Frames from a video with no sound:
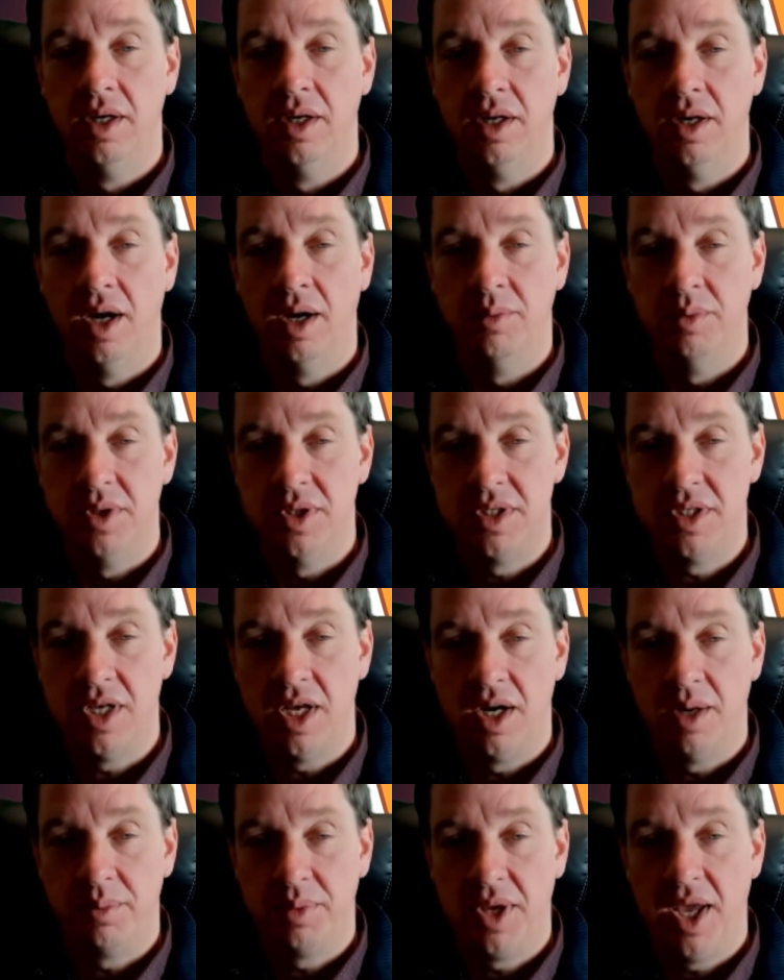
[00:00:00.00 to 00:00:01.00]
I'm going to set
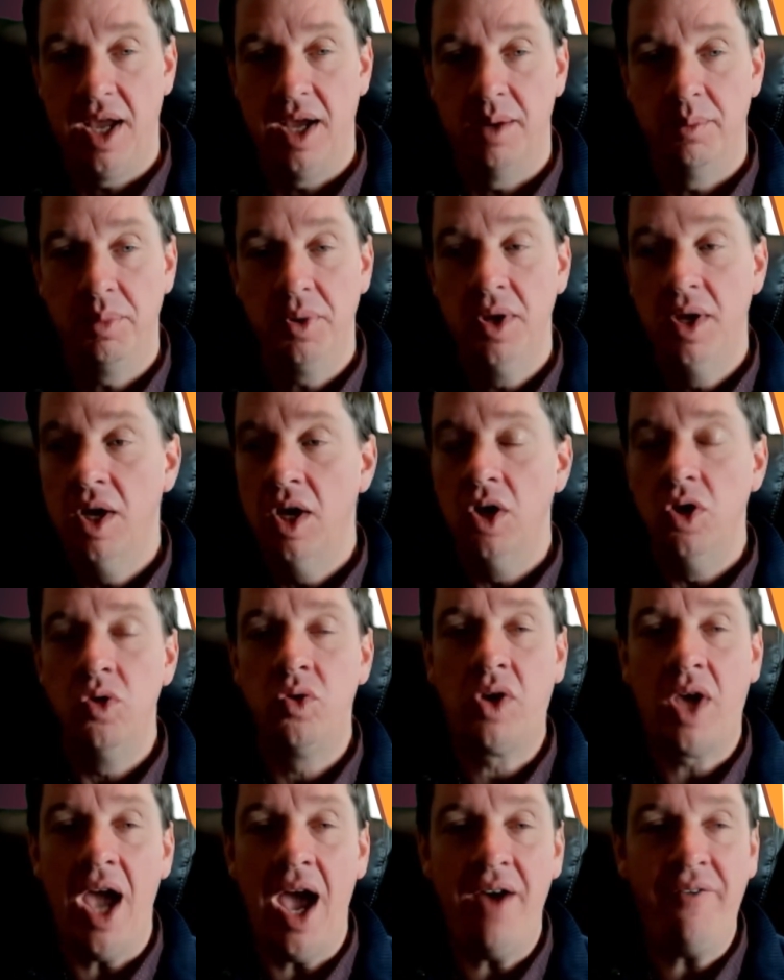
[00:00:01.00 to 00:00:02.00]
up camp. You
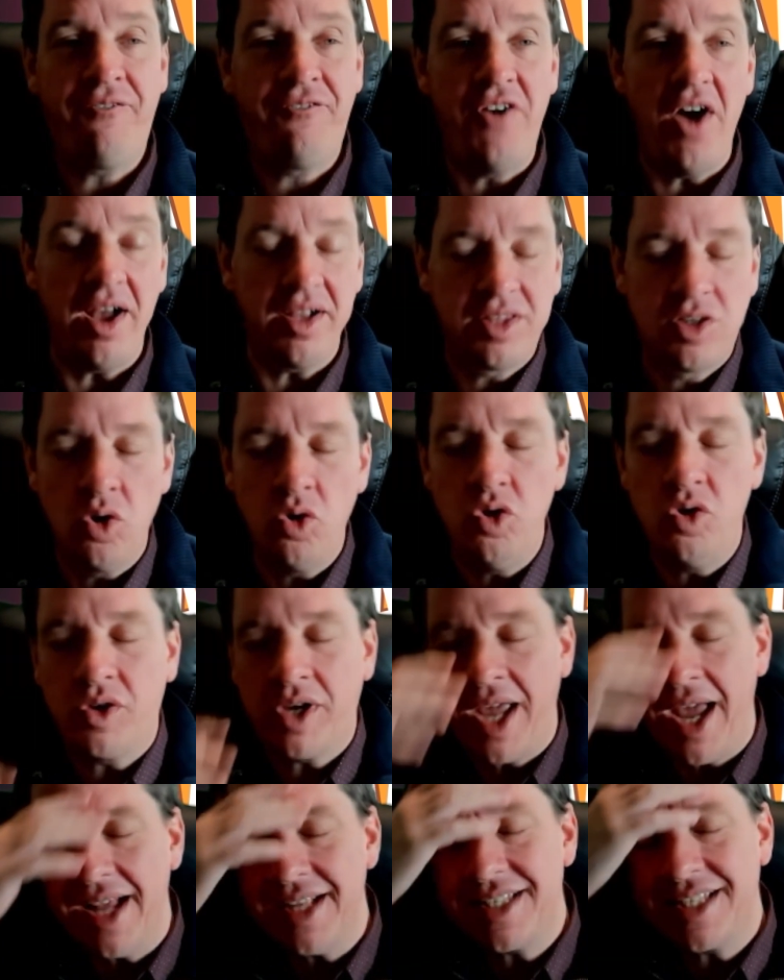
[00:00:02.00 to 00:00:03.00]
can't you
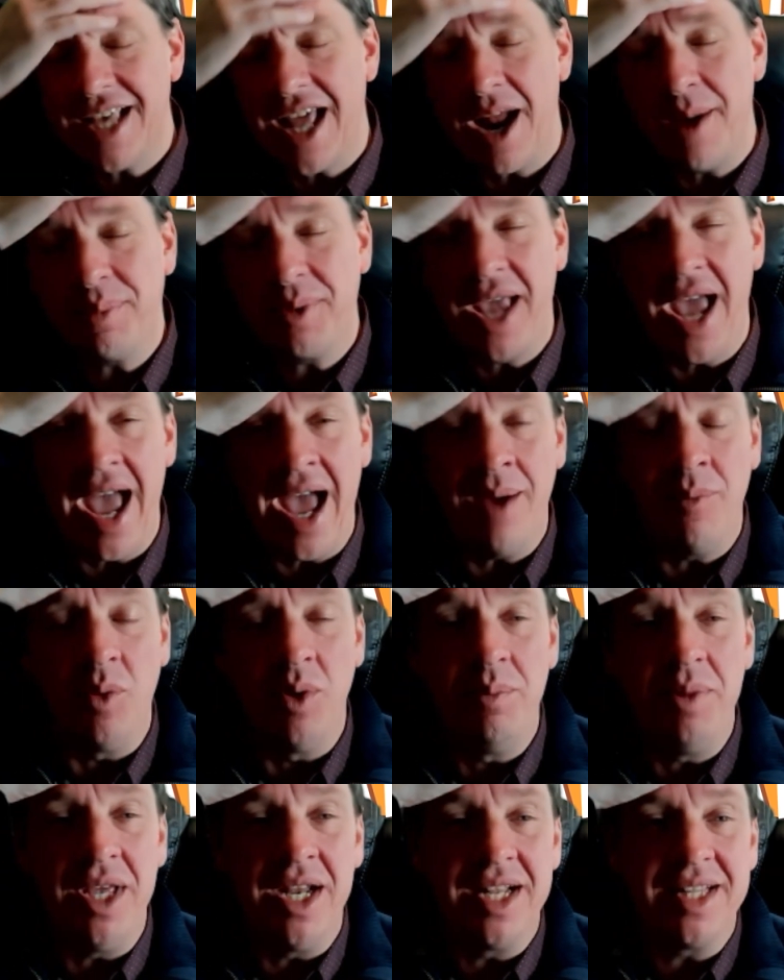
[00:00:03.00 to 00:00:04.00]
can't set up camp. We're
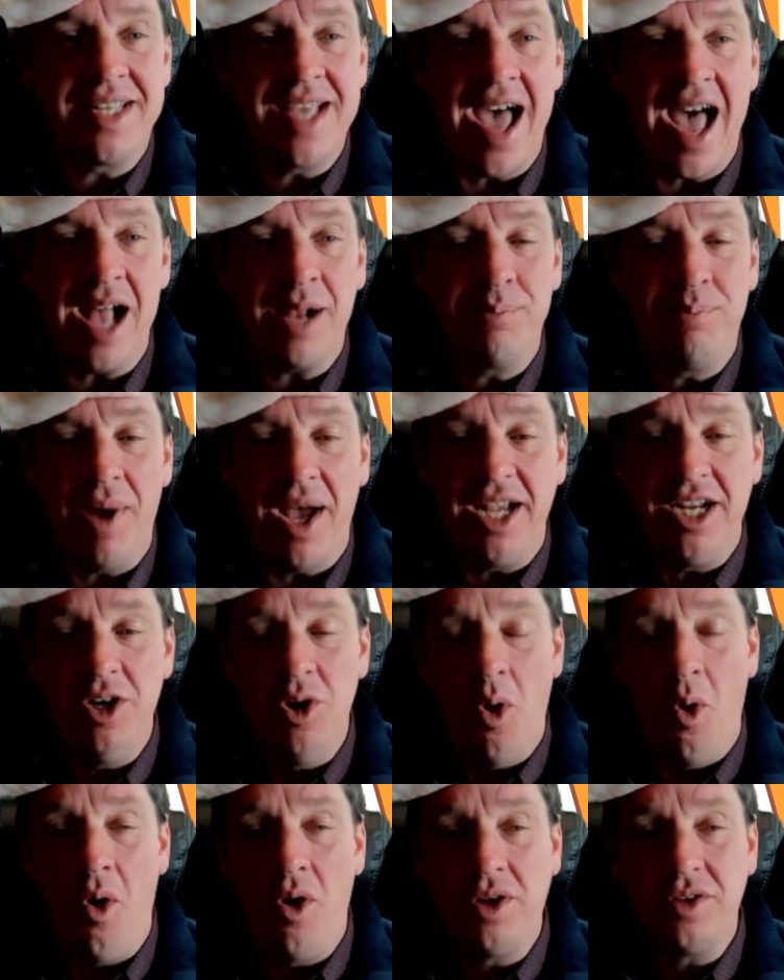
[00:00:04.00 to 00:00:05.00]
being attacked by
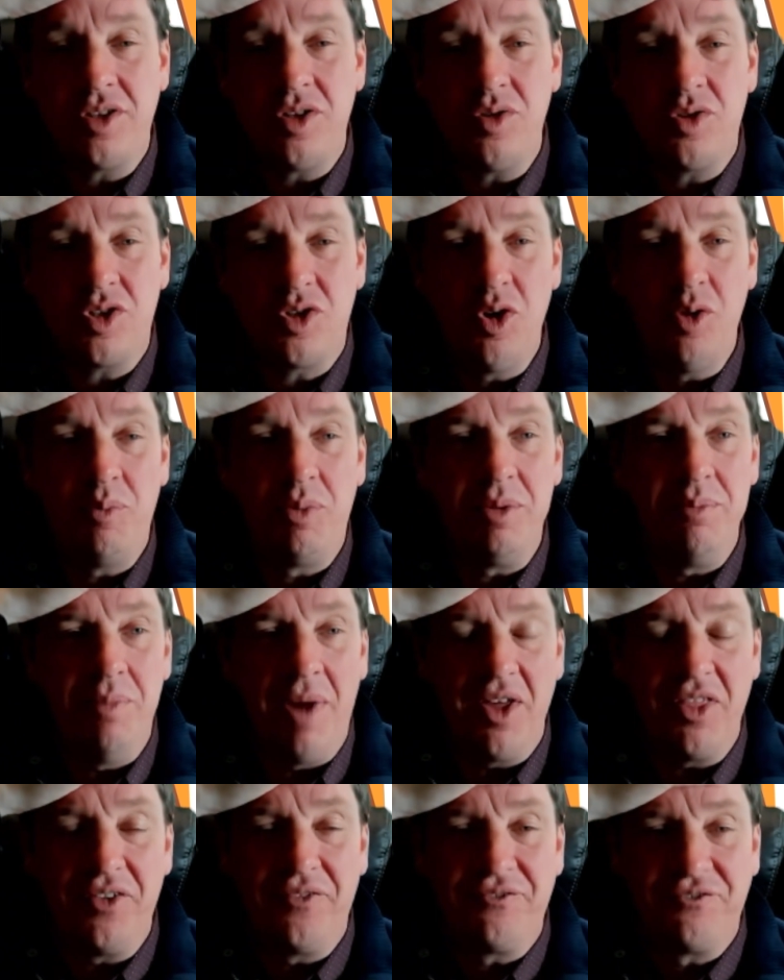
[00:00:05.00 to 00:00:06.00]
gnolls, you stupid
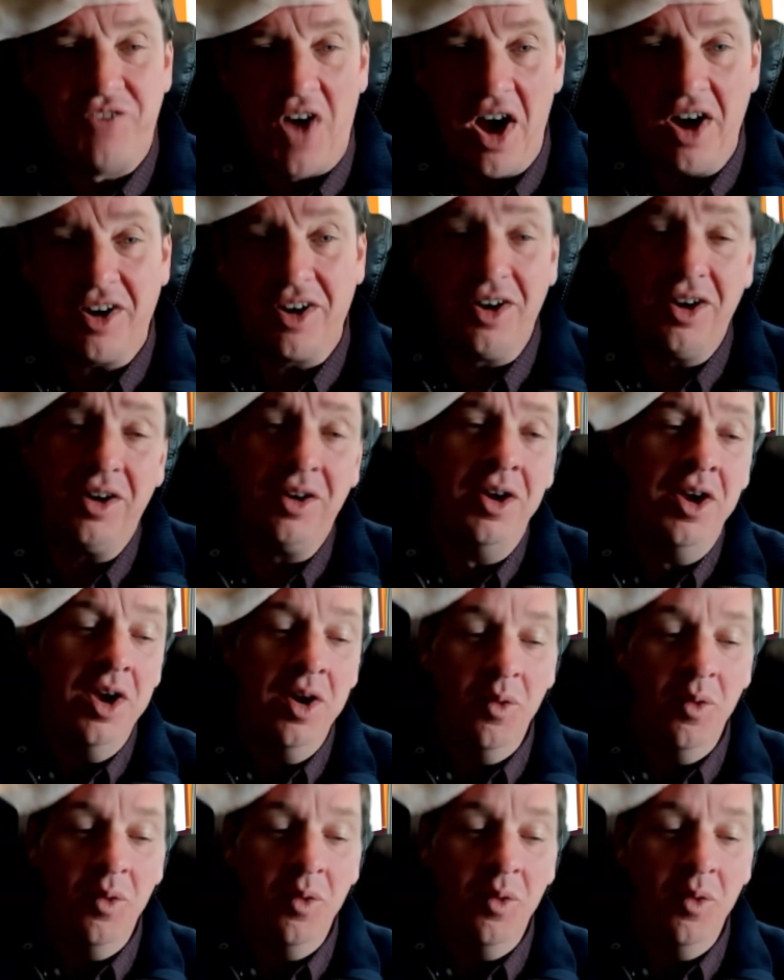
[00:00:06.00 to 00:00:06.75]
motherfucker.